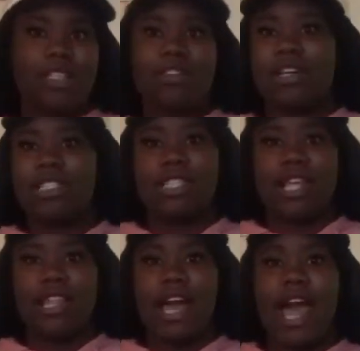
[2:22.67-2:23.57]
started talking to the
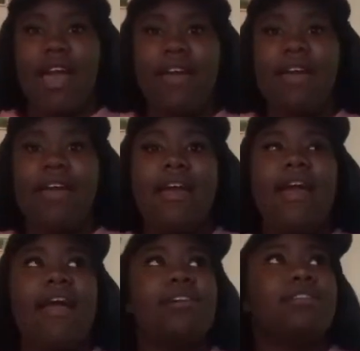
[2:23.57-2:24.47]
other guy,
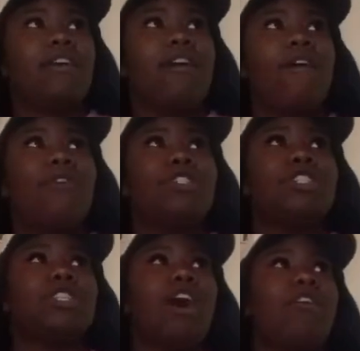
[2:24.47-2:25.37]
and so
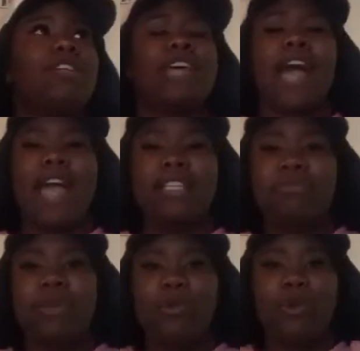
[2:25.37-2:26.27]
she always
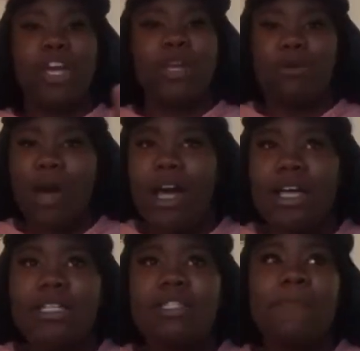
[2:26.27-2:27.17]
asked me where he
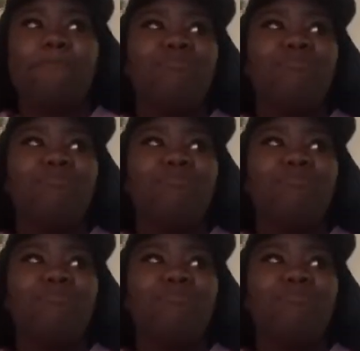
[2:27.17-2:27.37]
was.